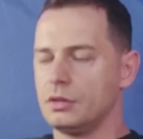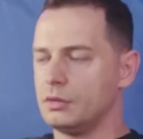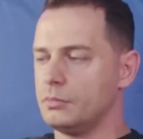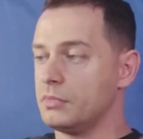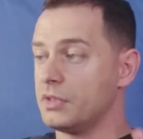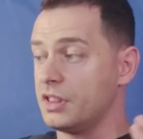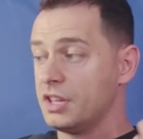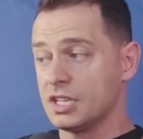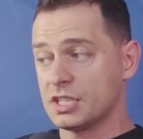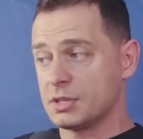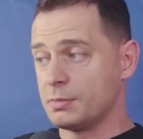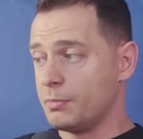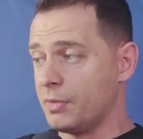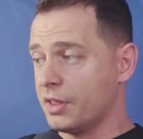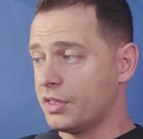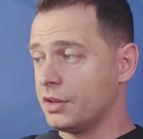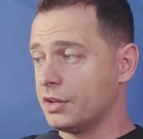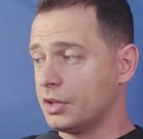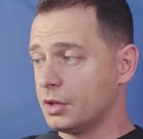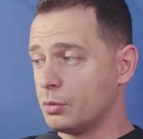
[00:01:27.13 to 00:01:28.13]
This
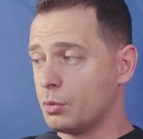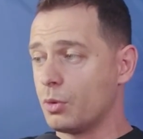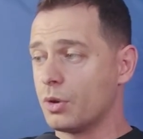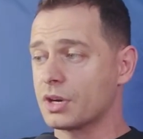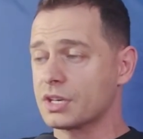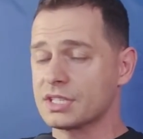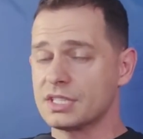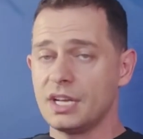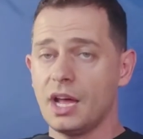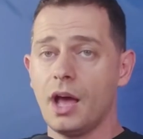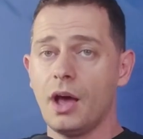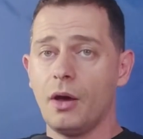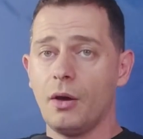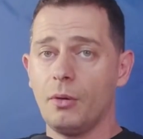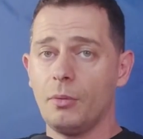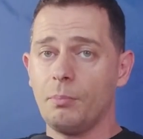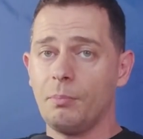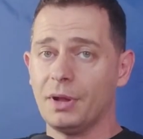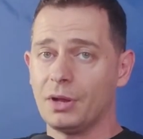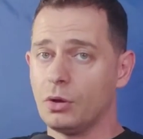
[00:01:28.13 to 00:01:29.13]
method, it works
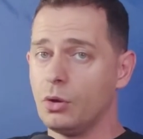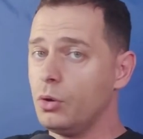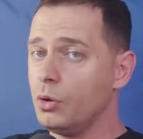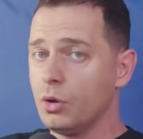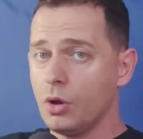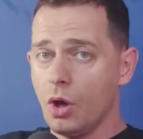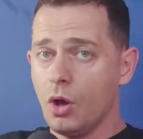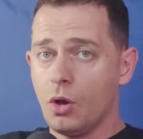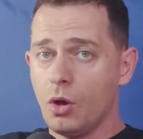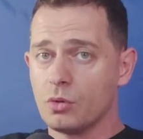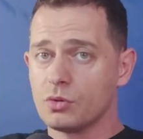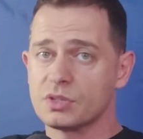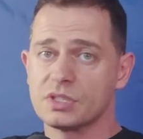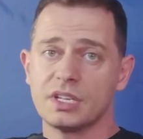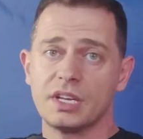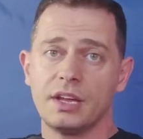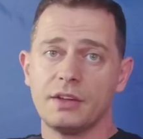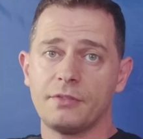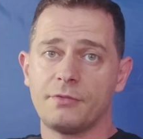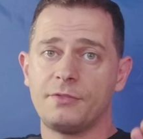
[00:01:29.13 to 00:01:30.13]
now, but who
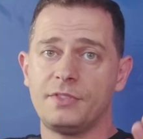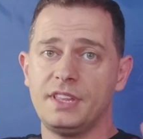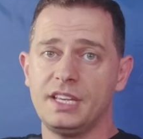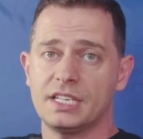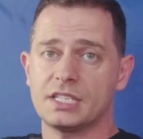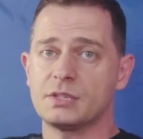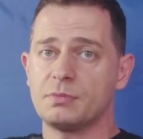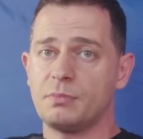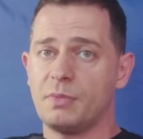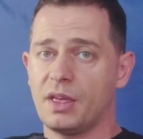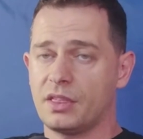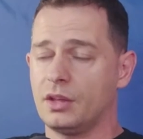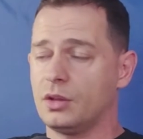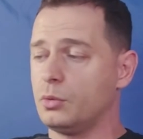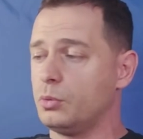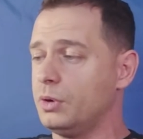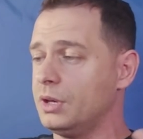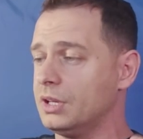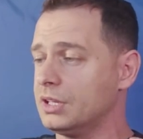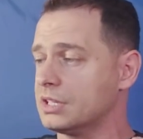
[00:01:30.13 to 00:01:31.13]
knows if this method
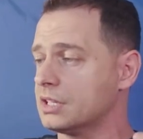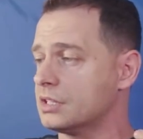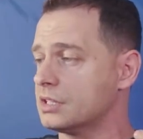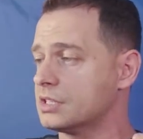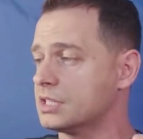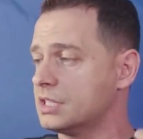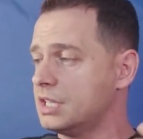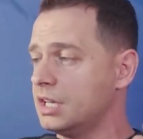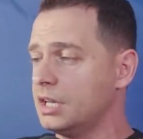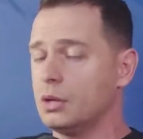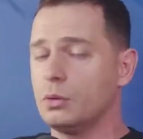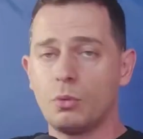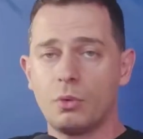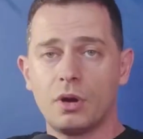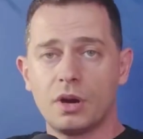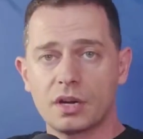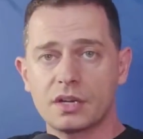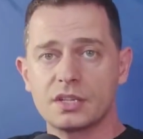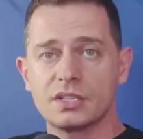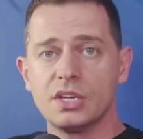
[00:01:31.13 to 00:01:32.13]
will still
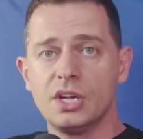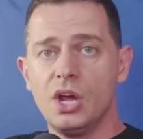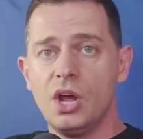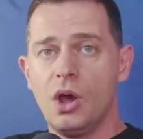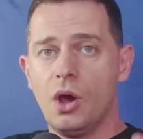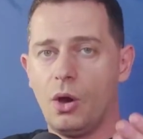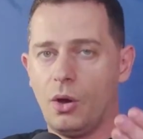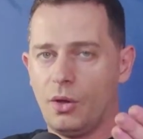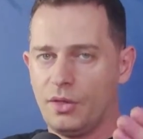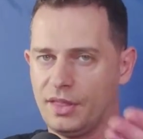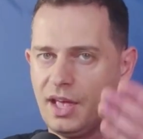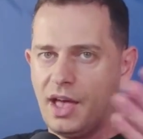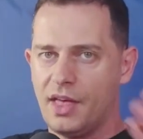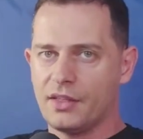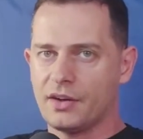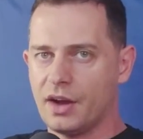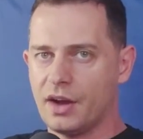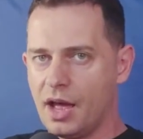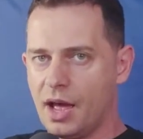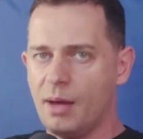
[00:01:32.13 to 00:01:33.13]
works on the
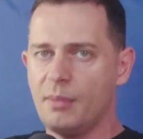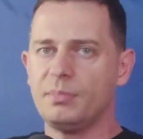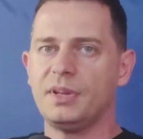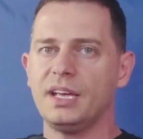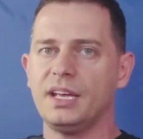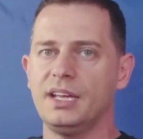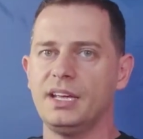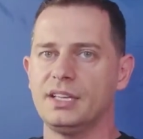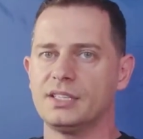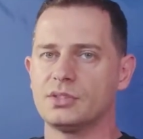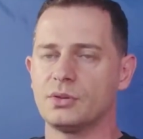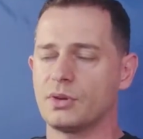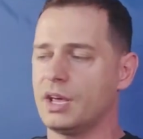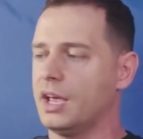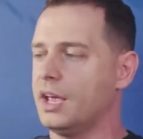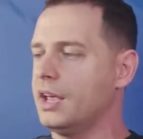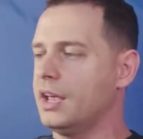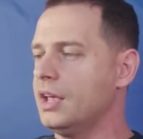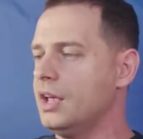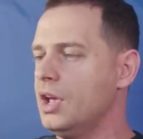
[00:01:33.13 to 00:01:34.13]
other updates,
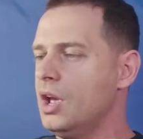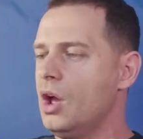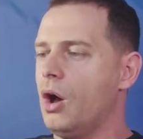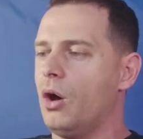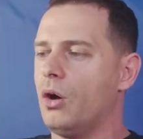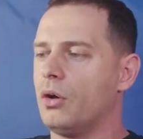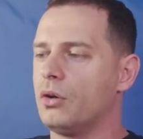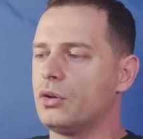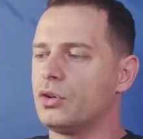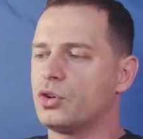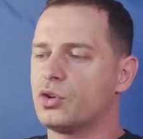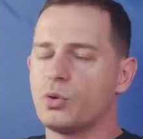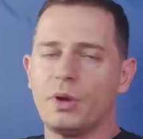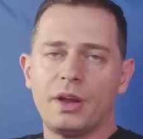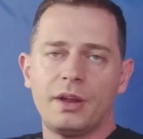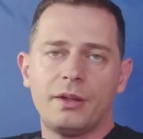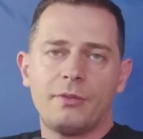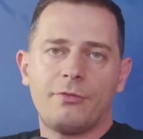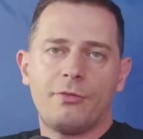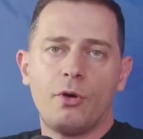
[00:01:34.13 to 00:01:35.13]
okay? On
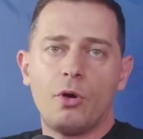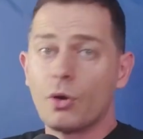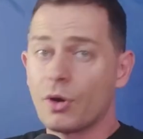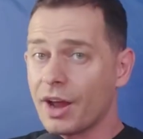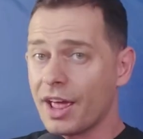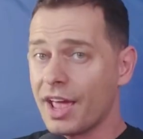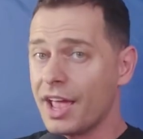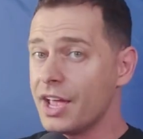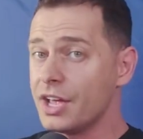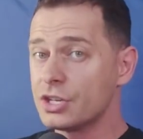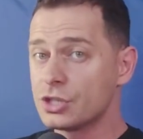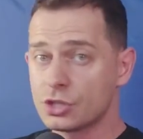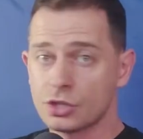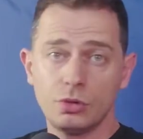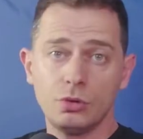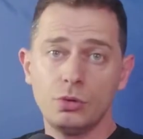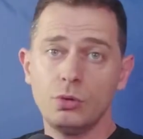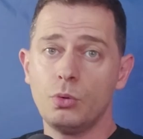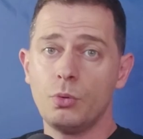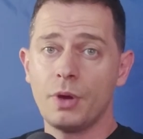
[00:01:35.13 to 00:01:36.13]
twenty-four H
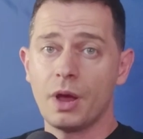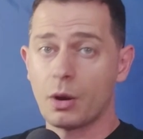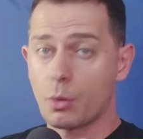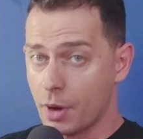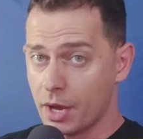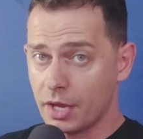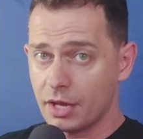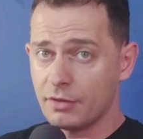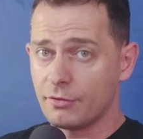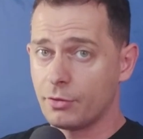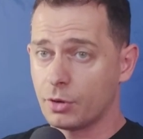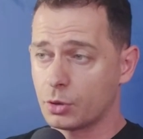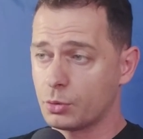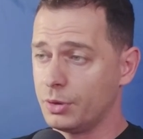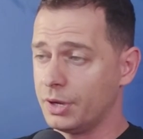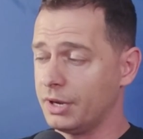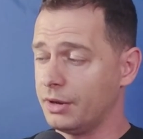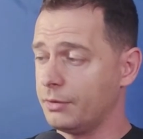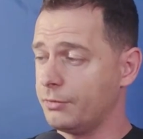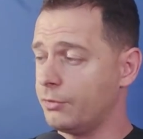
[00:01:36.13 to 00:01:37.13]
two, we are waiting for
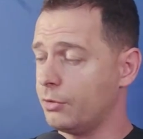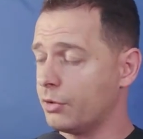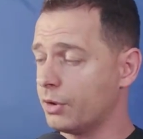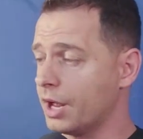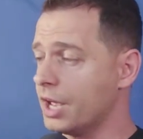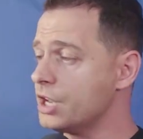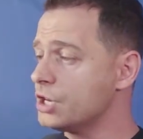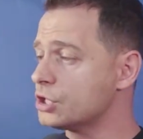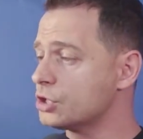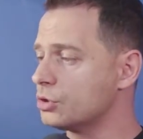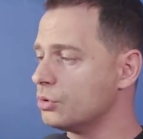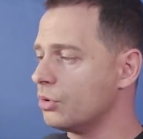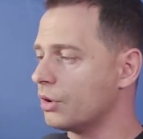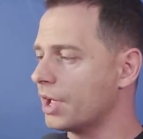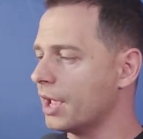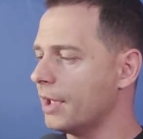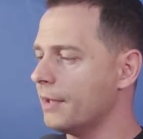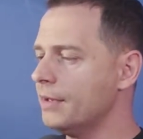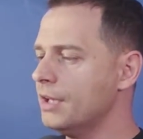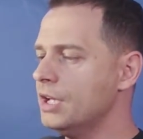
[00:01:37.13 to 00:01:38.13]
twenty-four H two,
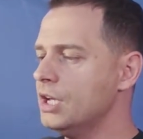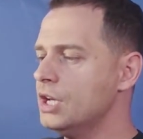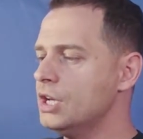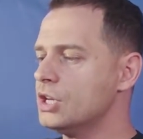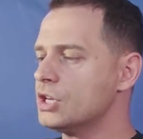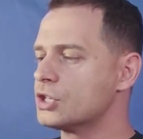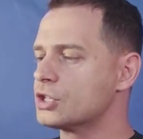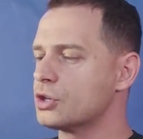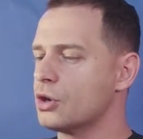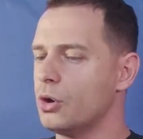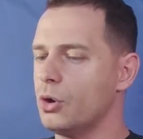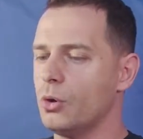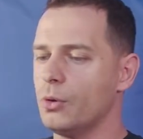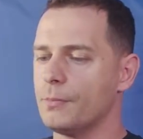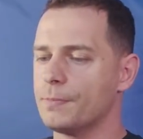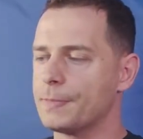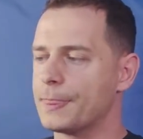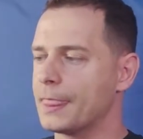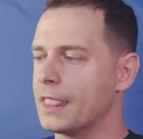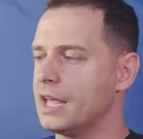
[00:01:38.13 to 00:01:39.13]
okay? So,
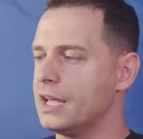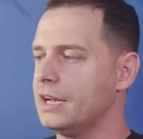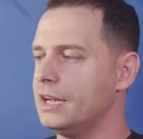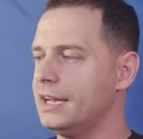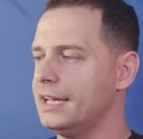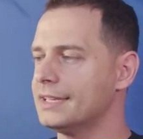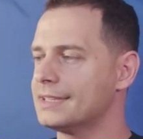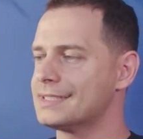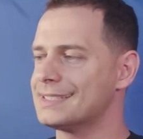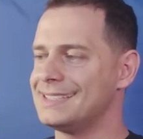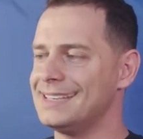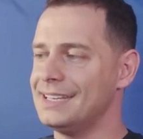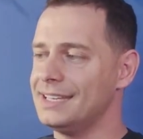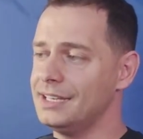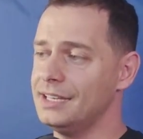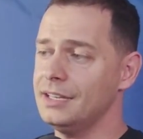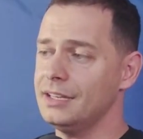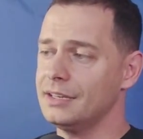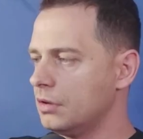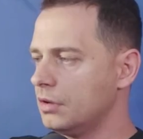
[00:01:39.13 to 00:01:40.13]
let's
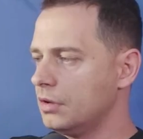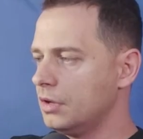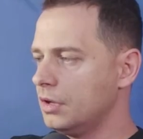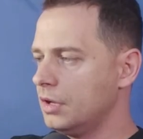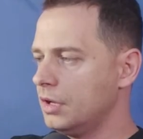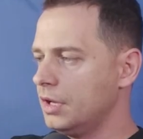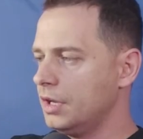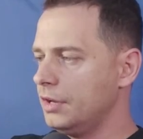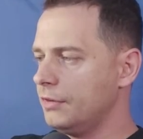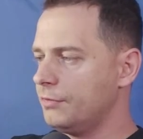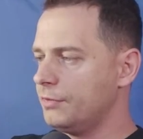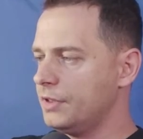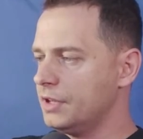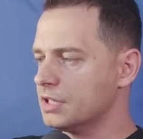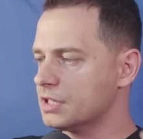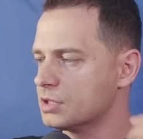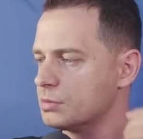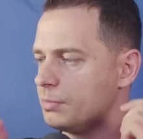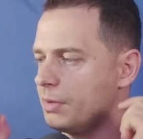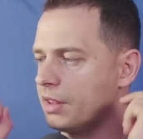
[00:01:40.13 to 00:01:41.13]
see if
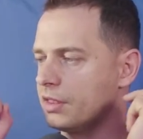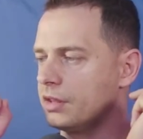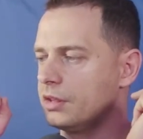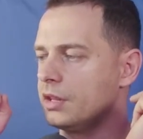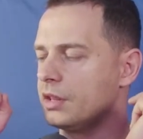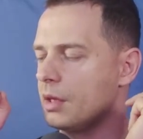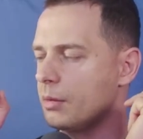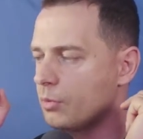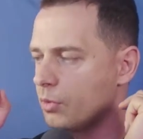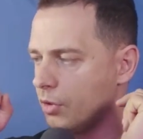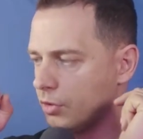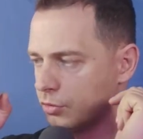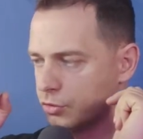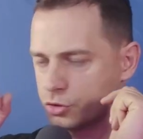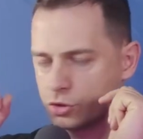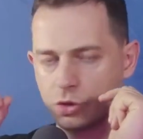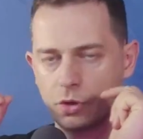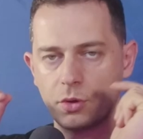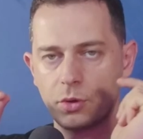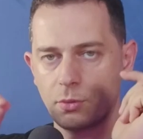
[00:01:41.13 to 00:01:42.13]
this method that I'm going to
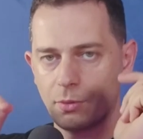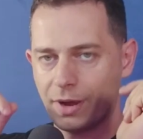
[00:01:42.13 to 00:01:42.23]
show you